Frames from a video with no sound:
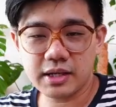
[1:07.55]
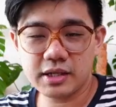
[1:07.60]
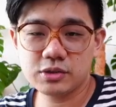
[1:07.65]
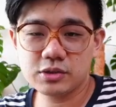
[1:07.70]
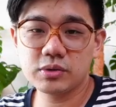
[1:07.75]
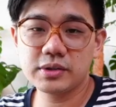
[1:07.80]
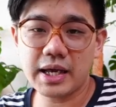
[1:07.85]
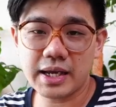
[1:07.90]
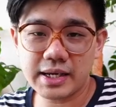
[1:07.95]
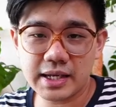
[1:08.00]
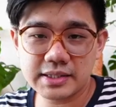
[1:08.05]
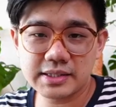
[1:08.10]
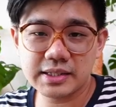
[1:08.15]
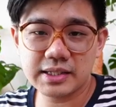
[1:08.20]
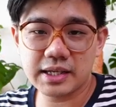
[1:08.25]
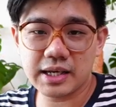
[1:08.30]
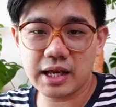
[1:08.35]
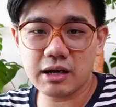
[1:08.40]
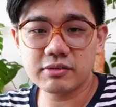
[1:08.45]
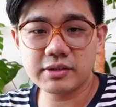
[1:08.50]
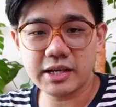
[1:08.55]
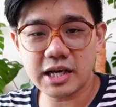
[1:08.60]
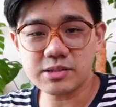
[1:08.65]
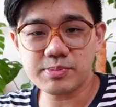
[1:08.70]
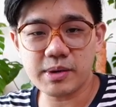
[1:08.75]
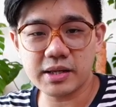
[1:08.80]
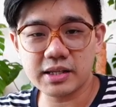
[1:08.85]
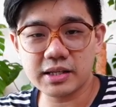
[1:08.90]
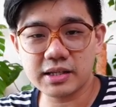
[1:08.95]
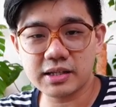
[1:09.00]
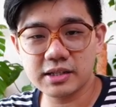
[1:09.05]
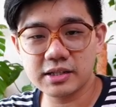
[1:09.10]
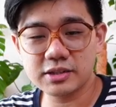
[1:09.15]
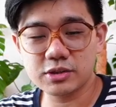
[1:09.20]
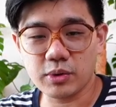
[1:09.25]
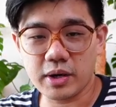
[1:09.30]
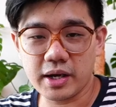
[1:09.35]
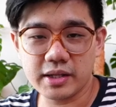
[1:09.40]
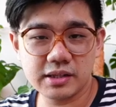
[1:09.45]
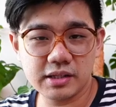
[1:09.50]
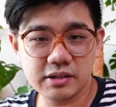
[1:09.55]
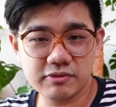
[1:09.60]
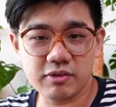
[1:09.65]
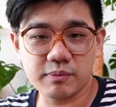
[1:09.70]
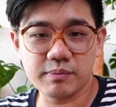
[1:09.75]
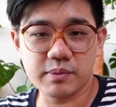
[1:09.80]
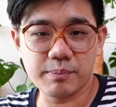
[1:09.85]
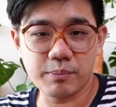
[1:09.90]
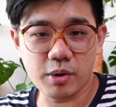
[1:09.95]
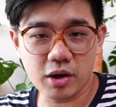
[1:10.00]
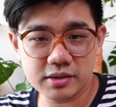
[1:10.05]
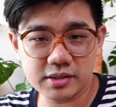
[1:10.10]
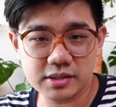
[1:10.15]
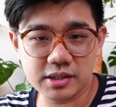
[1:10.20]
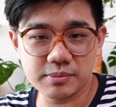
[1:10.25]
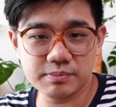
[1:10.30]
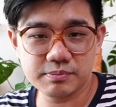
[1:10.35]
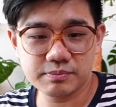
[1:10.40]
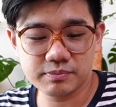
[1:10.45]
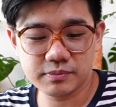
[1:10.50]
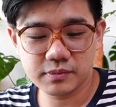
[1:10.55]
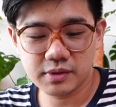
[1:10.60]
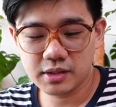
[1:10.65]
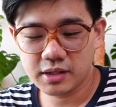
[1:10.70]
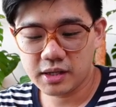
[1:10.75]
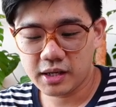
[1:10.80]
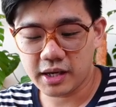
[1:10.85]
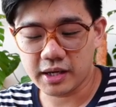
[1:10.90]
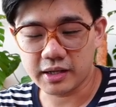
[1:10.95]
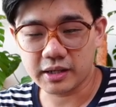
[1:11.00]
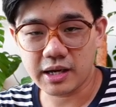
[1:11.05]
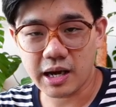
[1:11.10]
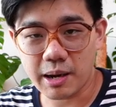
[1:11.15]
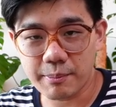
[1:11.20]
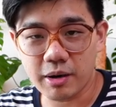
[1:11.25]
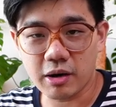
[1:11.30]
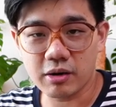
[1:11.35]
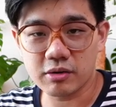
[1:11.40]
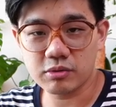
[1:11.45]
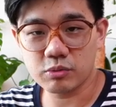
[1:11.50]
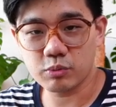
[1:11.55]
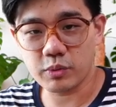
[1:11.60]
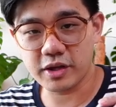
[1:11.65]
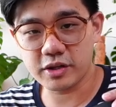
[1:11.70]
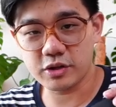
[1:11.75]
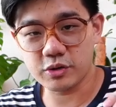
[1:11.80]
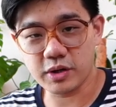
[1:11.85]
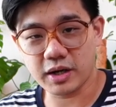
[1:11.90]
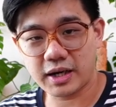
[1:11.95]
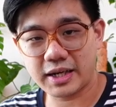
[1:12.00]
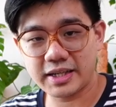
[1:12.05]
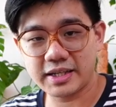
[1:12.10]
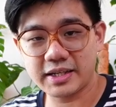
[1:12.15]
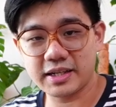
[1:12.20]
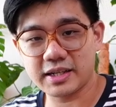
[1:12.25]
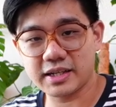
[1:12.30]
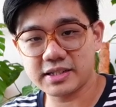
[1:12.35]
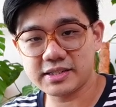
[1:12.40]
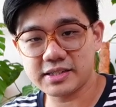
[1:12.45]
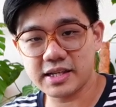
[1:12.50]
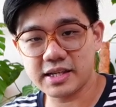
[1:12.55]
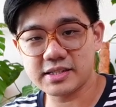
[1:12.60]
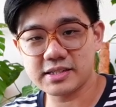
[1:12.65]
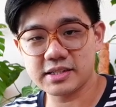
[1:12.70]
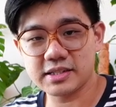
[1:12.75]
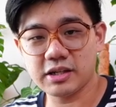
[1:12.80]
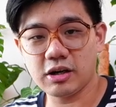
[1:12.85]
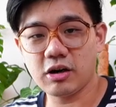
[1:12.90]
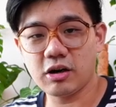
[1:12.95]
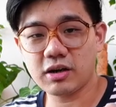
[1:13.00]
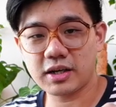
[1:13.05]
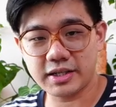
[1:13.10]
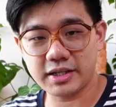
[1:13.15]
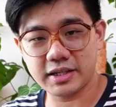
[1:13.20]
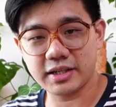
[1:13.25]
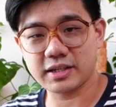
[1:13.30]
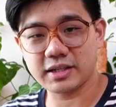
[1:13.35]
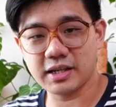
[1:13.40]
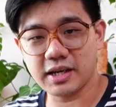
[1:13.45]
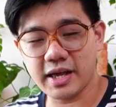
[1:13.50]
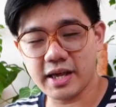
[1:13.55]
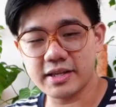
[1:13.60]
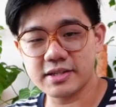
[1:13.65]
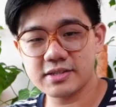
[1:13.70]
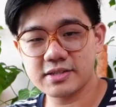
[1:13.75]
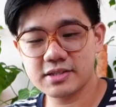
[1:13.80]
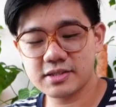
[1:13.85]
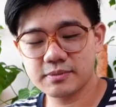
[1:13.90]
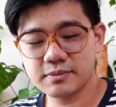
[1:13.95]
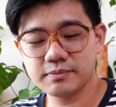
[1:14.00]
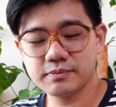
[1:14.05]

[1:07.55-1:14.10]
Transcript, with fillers: So that doesn't allow dust particles to enter from the bottom and come out when you are cleaning the sensor or cleaning the lens.